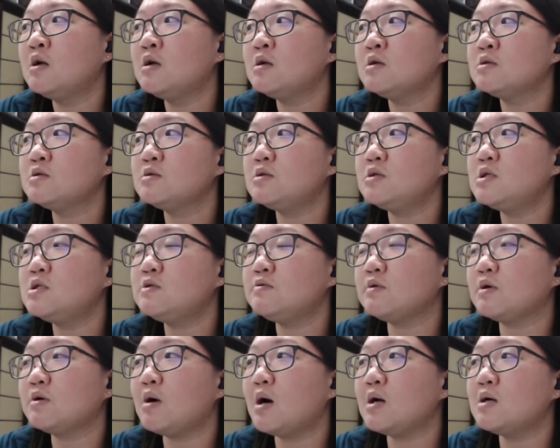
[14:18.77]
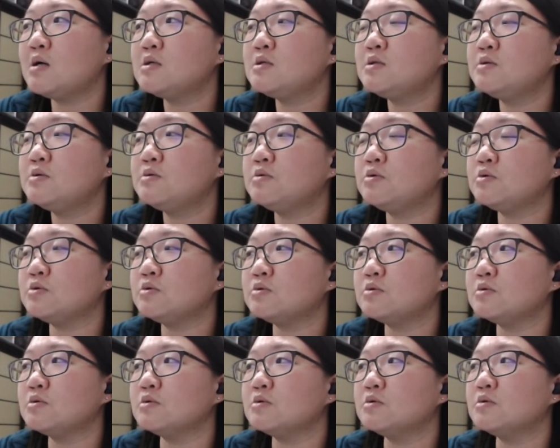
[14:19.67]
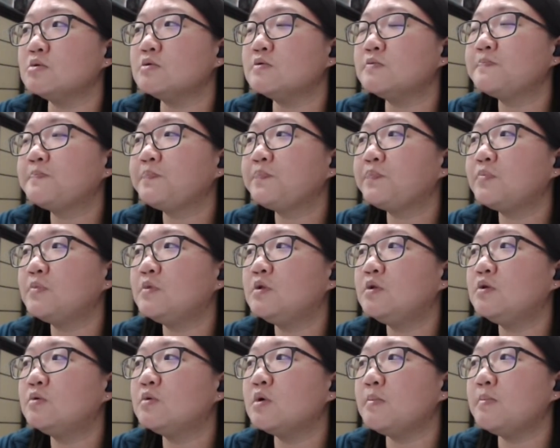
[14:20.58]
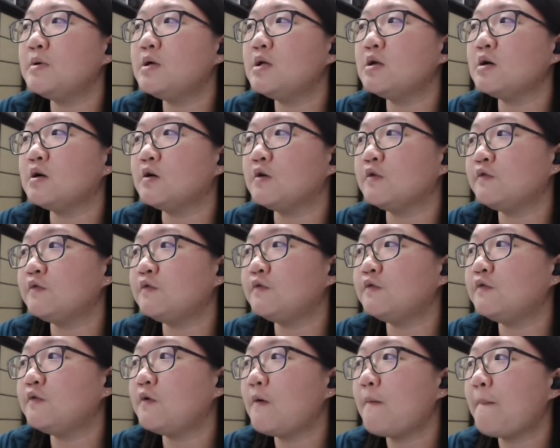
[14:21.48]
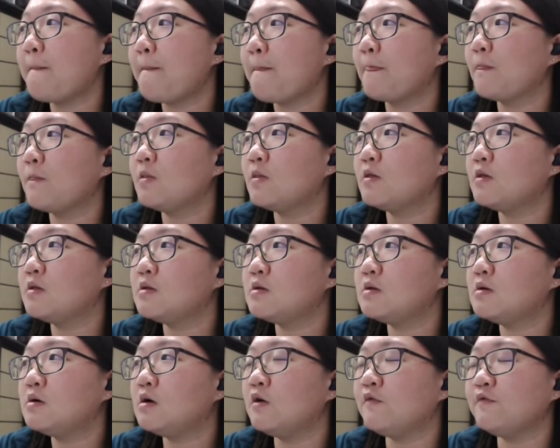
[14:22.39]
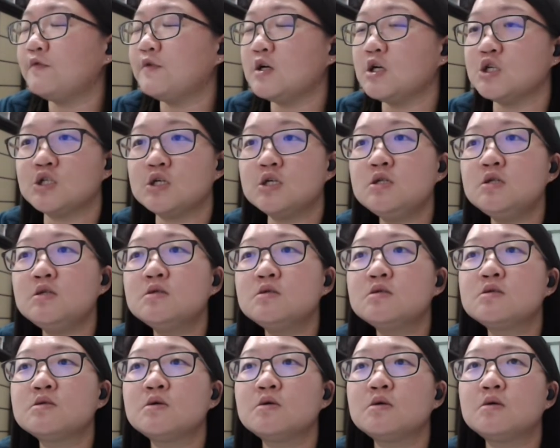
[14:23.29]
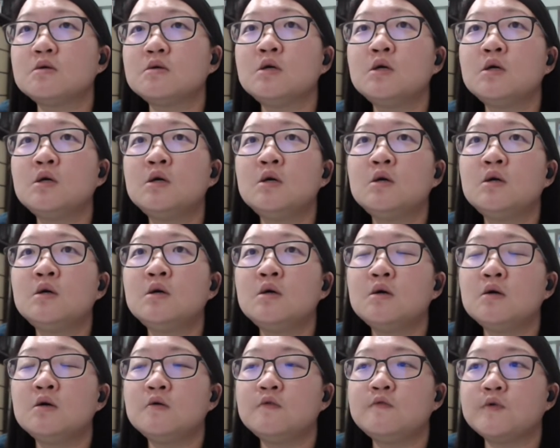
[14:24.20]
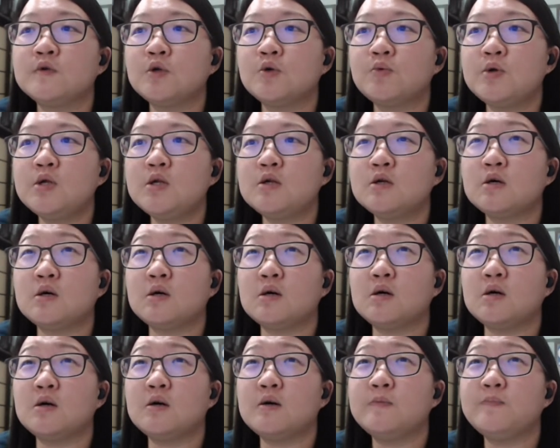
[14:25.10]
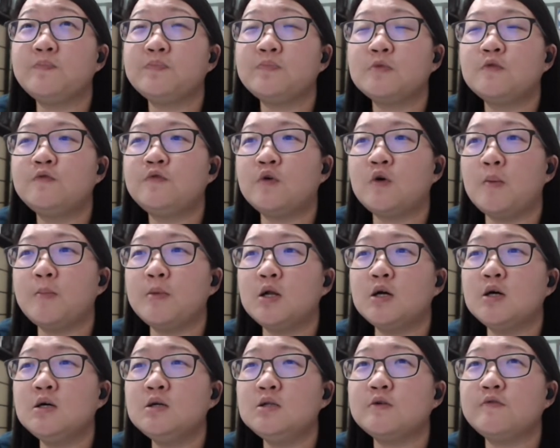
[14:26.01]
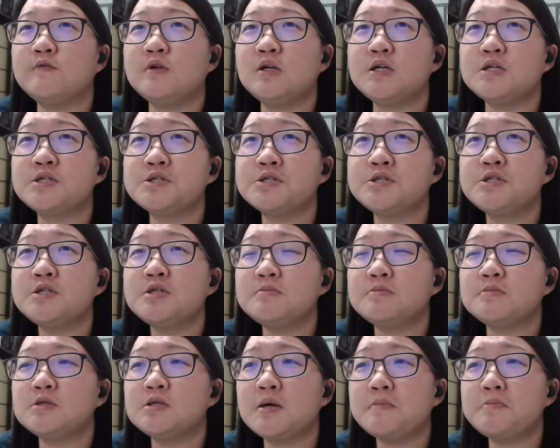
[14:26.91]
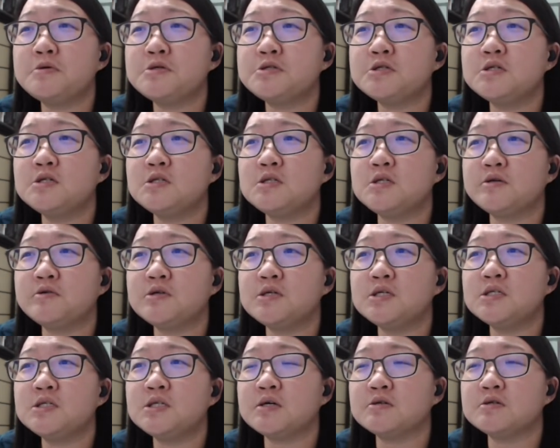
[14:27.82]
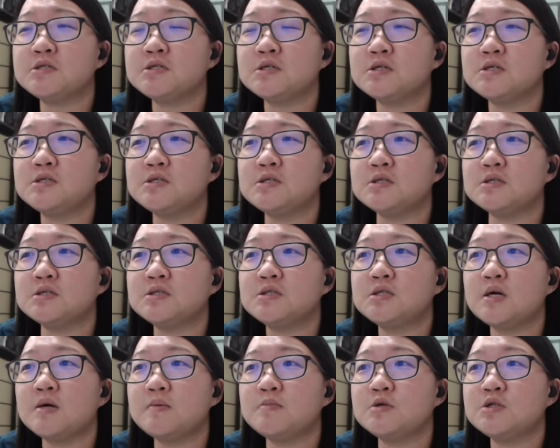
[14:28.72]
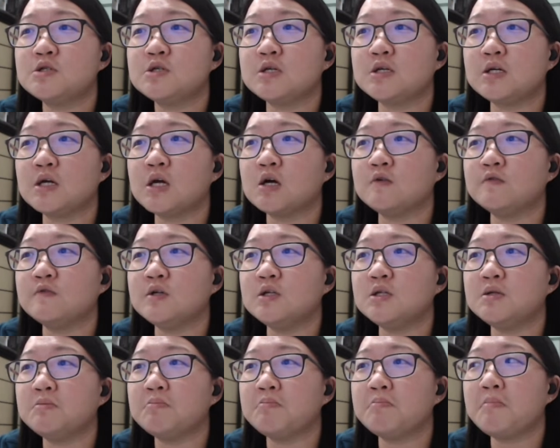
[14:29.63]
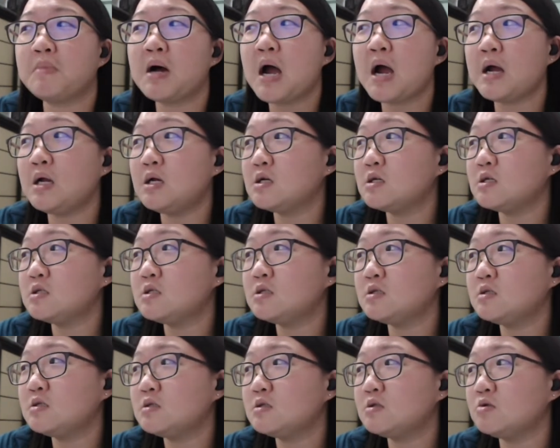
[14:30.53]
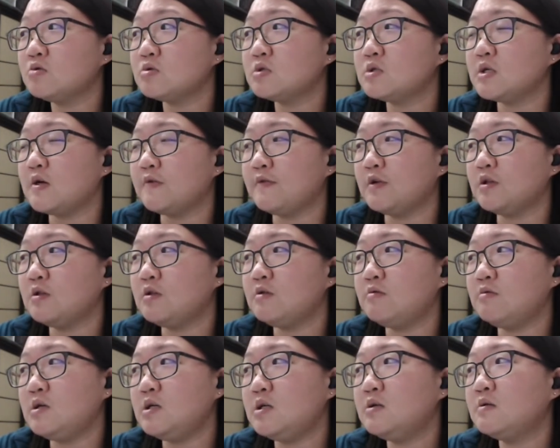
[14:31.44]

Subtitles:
So this requires you to do a bit of conversion. So following the formula, the relationship, temperature in degrees Celsius is temperature in Kelvin minus 273.